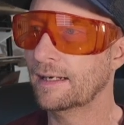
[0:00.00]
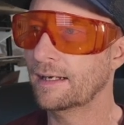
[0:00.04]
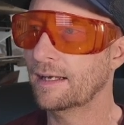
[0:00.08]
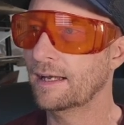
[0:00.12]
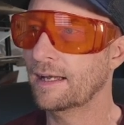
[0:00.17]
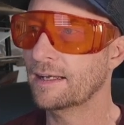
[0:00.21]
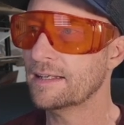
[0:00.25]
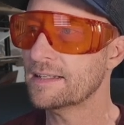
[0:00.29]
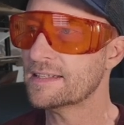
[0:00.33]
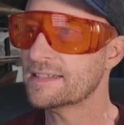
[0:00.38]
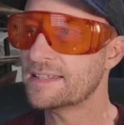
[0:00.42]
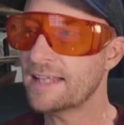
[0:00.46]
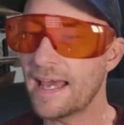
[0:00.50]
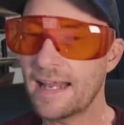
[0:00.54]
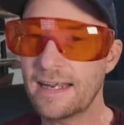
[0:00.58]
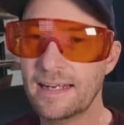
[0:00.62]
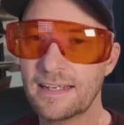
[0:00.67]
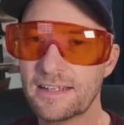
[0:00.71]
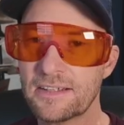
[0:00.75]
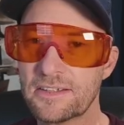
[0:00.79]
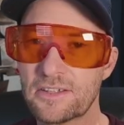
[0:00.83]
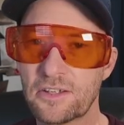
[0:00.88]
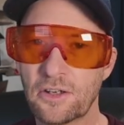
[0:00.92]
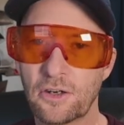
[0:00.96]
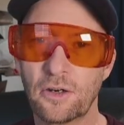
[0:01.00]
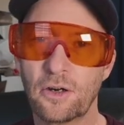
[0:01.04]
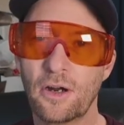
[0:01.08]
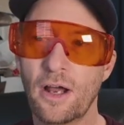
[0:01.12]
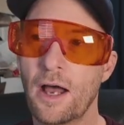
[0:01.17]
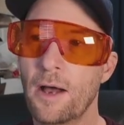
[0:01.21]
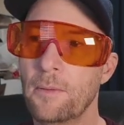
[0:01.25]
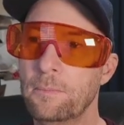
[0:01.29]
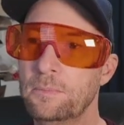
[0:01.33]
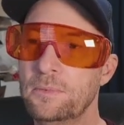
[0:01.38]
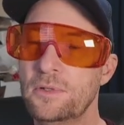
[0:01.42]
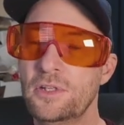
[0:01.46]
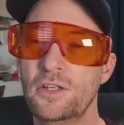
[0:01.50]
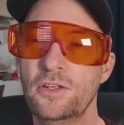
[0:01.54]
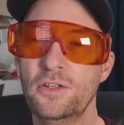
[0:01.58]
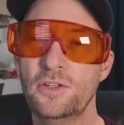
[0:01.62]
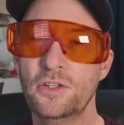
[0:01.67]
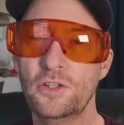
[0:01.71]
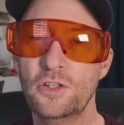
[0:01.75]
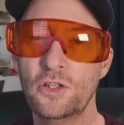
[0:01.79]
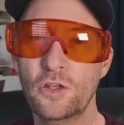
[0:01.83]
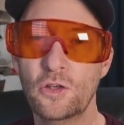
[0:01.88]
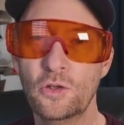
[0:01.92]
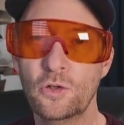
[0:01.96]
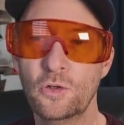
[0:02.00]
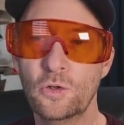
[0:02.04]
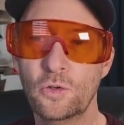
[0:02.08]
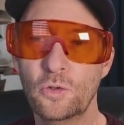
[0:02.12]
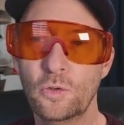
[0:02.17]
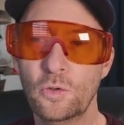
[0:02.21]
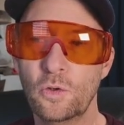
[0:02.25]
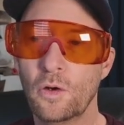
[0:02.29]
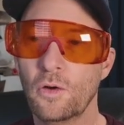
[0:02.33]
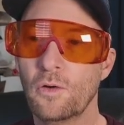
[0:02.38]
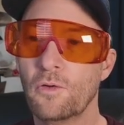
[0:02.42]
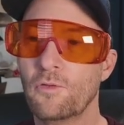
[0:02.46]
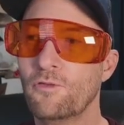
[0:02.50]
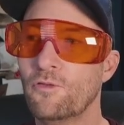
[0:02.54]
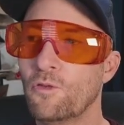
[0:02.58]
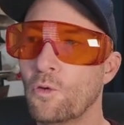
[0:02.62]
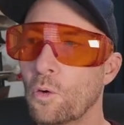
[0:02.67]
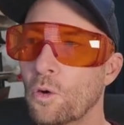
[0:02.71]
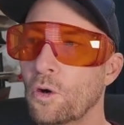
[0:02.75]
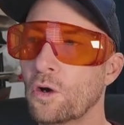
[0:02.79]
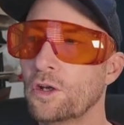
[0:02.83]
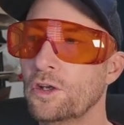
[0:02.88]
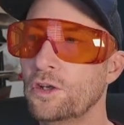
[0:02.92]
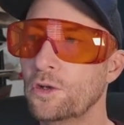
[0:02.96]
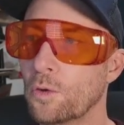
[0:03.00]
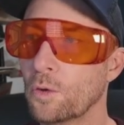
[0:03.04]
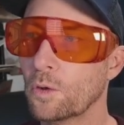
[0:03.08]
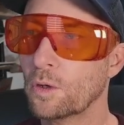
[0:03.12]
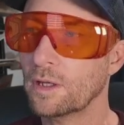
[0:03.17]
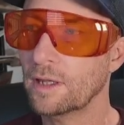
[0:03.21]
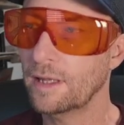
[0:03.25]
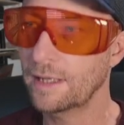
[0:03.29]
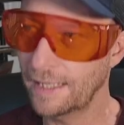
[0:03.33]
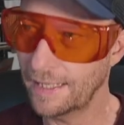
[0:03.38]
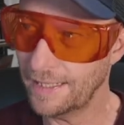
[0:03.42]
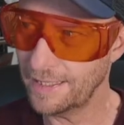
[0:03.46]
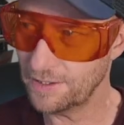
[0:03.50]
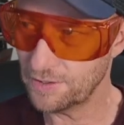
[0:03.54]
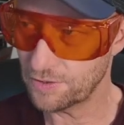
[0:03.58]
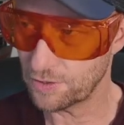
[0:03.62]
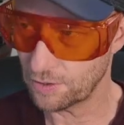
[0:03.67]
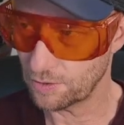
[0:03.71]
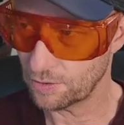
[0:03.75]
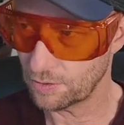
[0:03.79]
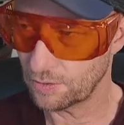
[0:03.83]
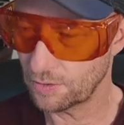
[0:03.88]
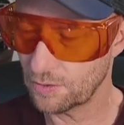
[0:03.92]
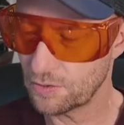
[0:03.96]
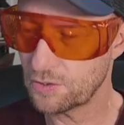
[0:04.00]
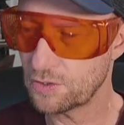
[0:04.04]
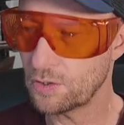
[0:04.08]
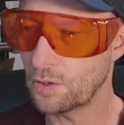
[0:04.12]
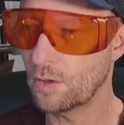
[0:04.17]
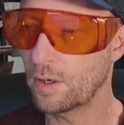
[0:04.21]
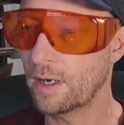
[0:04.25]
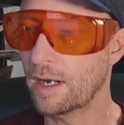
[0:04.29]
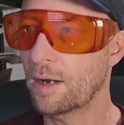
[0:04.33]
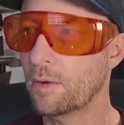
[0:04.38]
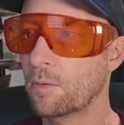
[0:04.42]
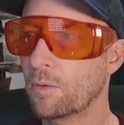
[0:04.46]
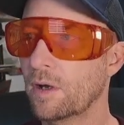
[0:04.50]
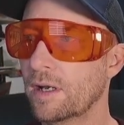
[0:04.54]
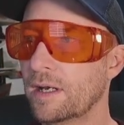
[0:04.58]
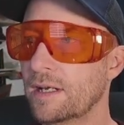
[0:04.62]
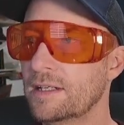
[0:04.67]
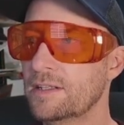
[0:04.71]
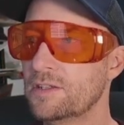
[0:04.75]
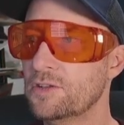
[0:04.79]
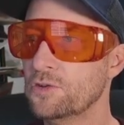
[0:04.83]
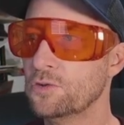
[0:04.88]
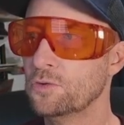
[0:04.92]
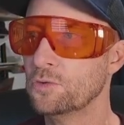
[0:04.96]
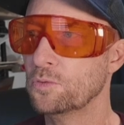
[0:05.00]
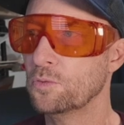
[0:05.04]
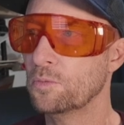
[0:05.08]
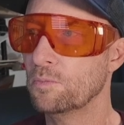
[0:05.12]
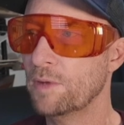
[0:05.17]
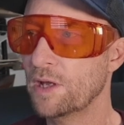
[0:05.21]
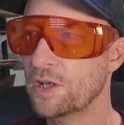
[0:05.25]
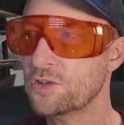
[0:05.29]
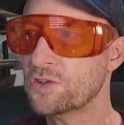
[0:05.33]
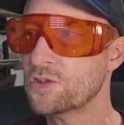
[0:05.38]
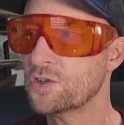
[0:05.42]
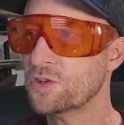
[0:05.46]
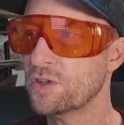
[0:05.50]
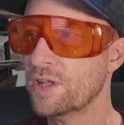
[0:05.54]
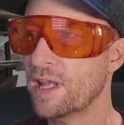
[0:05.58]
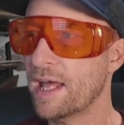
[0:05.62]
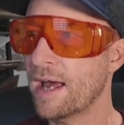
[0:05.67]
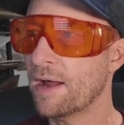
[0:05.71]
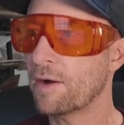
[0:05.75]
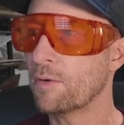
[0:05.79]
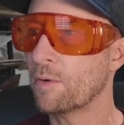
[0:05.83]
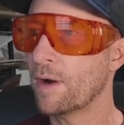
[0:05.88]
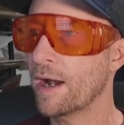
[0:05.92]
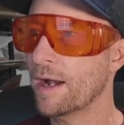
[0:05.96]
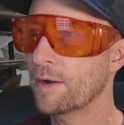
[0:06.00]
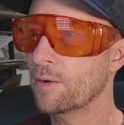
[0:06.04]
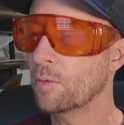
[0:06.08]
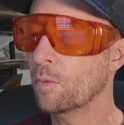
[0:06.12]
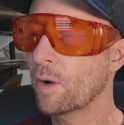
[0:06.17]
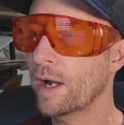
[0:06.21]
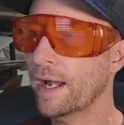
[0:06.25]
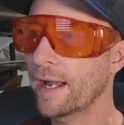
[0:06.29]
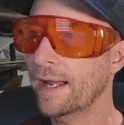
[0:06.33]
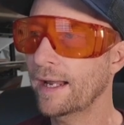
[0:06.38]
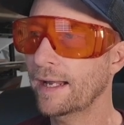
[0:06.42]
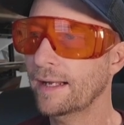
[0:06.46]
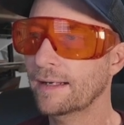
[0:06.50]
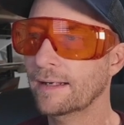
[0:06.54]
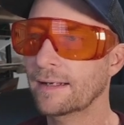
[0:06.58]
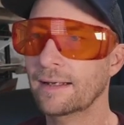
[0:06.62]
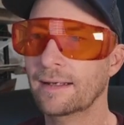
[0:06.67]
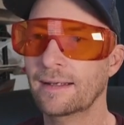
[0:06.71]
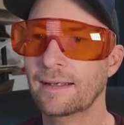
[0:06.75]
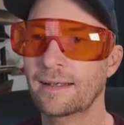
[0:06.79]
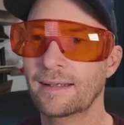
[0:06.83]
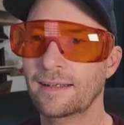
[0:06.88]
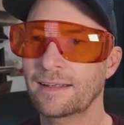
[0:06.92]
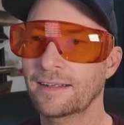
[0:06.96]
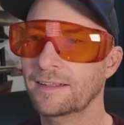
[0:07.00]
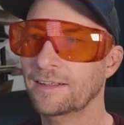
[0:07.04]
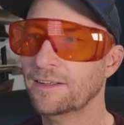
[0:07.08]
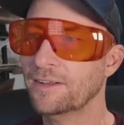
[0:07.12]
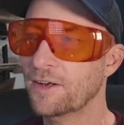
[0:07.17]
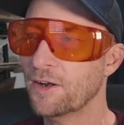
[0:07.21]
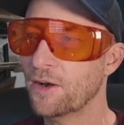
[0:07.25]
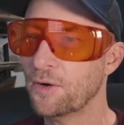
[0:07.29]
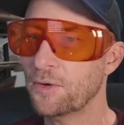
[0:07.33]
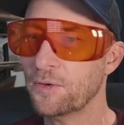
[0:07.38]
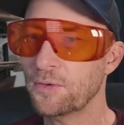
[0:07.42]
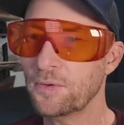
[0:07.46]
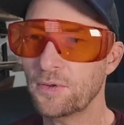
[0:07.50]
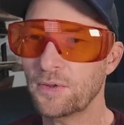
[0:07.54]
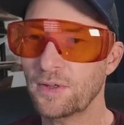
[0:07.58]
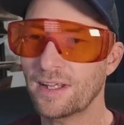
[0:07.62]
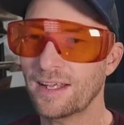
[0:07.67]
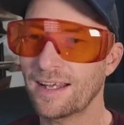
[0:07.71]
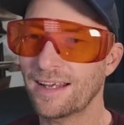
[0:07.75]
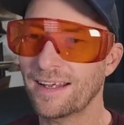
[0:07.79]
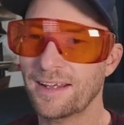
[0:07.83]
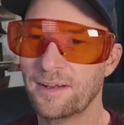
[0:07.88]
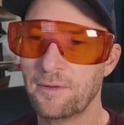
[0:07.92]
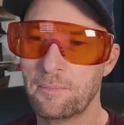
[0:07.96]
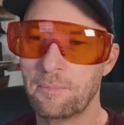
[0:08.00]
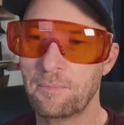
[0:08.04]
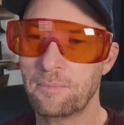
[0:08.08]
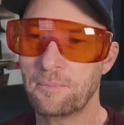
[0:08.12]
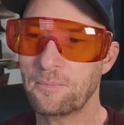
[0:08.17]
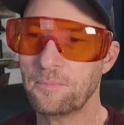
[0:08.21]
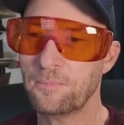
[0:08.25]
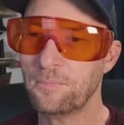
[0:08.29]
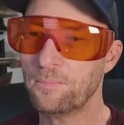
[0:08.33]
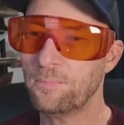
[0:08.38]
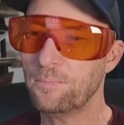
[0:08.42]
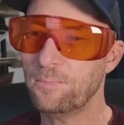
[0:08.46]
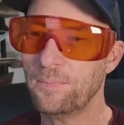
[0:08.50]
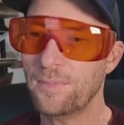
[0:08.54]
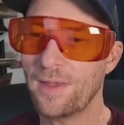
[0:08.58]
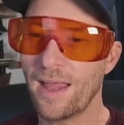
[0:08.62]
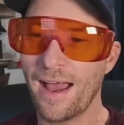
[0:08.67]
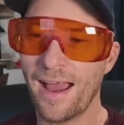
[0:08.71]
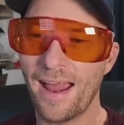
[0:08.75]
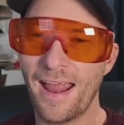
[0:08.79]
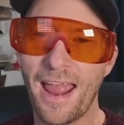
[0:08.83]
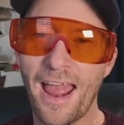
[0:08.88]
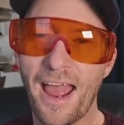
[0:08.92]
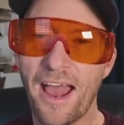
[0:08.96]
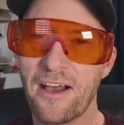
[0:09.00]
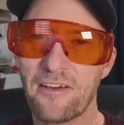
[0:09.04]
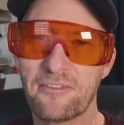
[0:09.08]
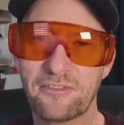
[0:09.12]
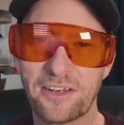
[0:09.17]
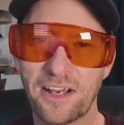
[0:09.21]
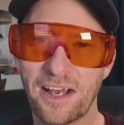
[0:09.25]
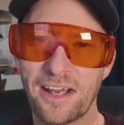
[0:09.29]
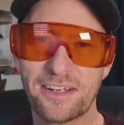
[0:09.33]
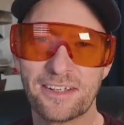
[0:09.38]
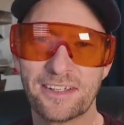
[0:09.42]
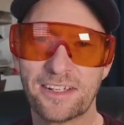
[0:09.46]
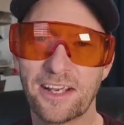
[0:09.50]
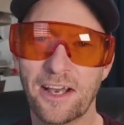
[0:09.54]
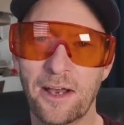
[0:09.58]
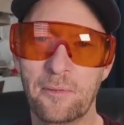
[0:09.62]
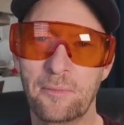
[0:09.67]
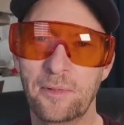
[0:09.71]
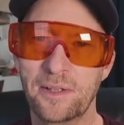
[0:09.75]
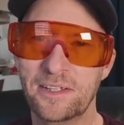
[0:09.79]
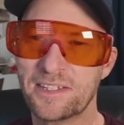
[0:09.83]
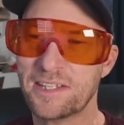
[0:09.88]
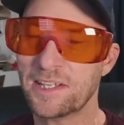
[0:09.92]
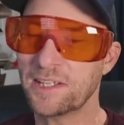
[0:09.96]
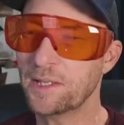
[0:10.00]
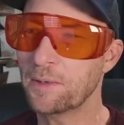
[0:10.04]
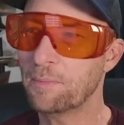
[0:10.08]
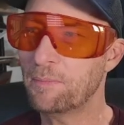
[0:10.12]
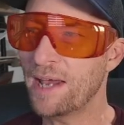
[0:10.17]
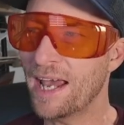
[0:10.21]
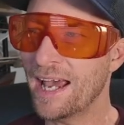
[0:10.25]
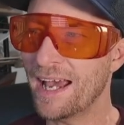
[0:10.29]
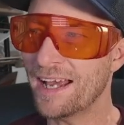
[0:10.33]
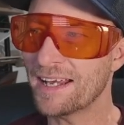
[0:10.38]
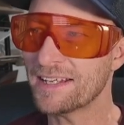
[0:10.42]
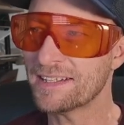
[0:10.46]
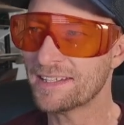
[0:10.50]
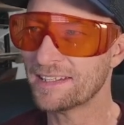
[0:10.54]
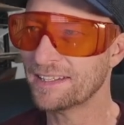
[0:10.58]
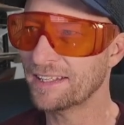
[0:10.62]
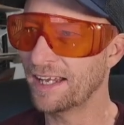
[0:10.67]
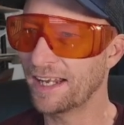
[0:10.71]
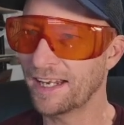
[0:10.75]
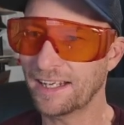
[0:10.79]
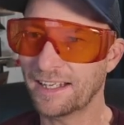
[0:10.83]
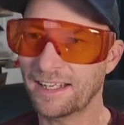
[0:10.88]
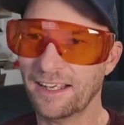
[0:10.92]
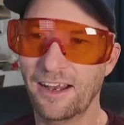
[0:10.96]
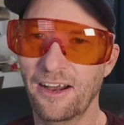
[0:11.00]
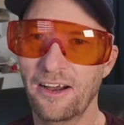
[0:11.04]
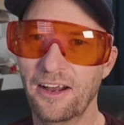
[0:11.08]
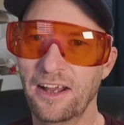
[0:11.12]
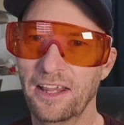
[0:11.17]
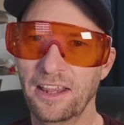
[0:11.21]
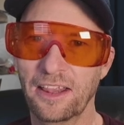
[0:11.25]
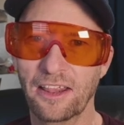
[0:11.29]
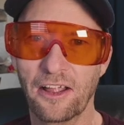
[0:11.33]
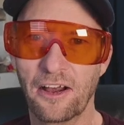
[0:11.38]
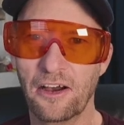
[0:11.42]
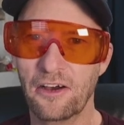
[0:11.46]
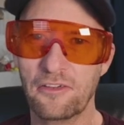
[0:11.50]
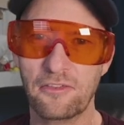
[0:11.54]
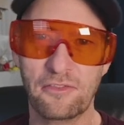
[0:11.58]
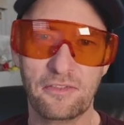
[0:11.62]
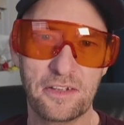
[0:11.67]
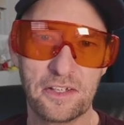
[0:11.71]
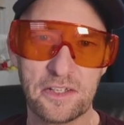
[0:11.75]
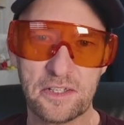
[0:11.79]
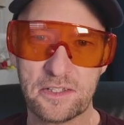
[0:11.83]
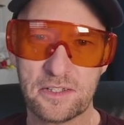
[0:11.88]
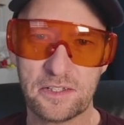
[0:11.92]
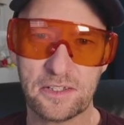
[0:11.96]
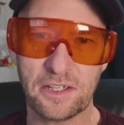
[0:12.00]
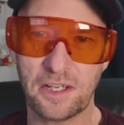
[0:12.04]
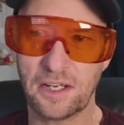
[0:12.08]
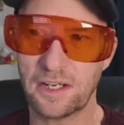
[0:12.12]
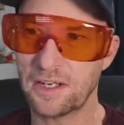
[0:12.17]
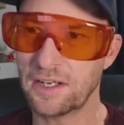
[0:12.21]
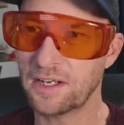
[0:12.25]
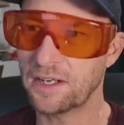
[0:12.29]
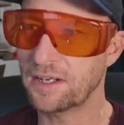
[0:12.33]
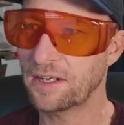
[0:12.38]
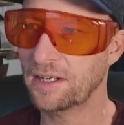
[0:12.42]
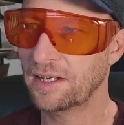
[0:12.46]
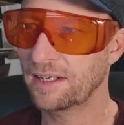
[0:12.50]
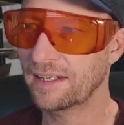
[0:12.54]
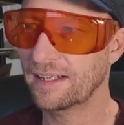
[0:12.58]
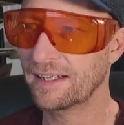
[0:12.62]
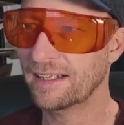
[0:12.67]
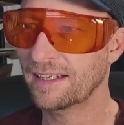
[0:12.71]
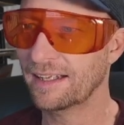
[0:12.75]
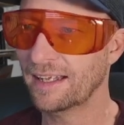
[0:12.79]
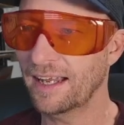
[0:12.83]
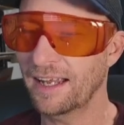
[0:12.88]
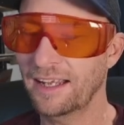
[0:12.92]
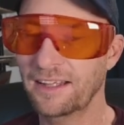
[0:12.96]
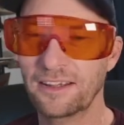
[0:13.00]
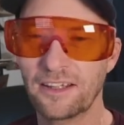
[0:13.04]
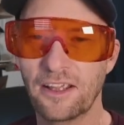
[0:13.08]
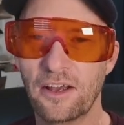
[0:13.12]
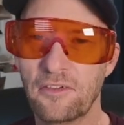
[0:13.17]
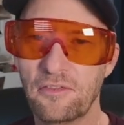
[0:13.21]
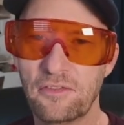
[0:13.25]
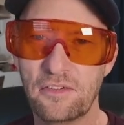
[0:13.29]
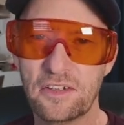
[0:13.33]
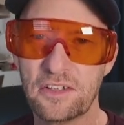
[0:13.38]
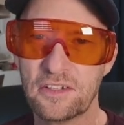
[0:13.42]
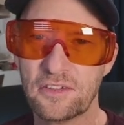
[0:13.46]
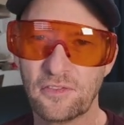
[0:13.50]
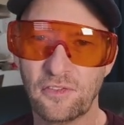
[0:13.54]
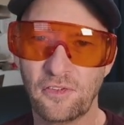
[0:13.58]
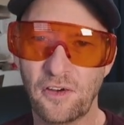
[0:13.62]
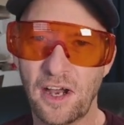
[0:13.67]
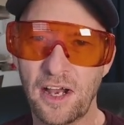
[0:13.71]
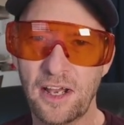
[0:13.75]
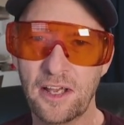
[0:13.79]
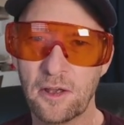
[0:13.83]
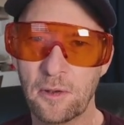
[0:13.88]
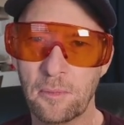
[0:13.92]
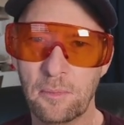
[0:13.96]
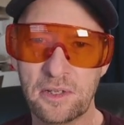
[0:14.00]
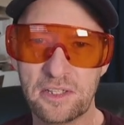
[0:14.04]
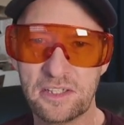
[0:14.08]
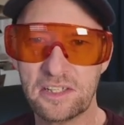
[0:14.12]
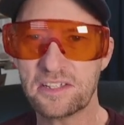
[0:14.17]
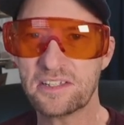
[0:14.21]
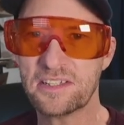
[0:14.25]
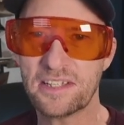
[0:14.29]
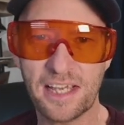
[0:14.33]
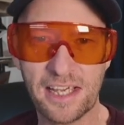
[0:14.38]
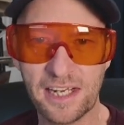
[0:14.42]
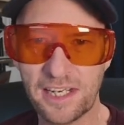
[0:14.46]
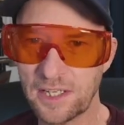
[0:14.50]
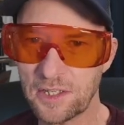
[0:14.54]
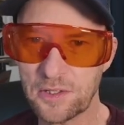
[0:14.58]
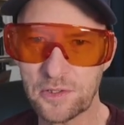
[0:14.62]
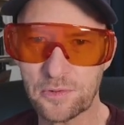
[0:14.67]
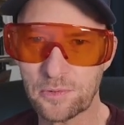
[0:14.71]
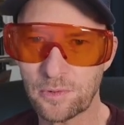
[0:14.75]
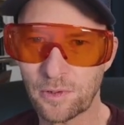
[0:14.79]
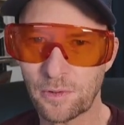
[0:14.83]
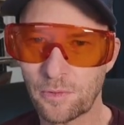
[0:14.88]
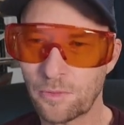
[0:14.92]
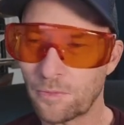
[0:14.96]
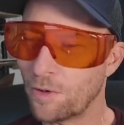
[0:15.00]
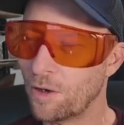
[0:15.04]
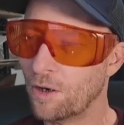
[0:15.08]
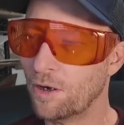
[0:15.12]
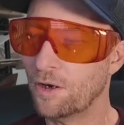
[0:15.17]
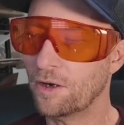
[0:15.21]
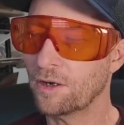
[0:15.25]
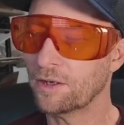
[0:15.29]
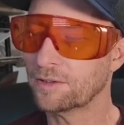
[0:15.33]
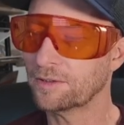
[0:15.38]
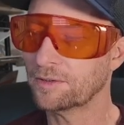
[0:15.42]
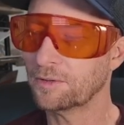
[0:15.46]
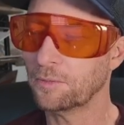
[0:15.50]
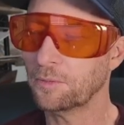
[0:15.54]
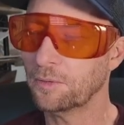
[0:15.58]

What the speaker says: Settings are up to you for your laser. So I wanted to mention that right away. You know, I have gotten comments in the past like, I love this file, but the settings were wrong.